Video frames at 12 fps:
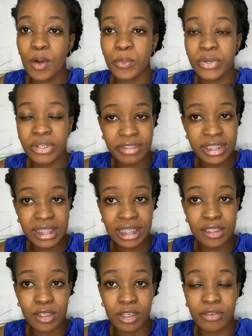previously,
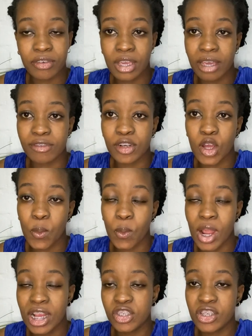so if you have not
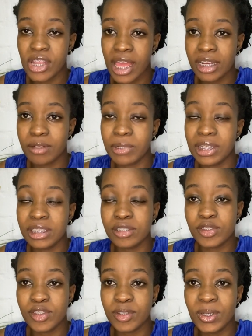watched that, please
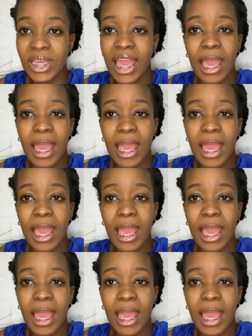do.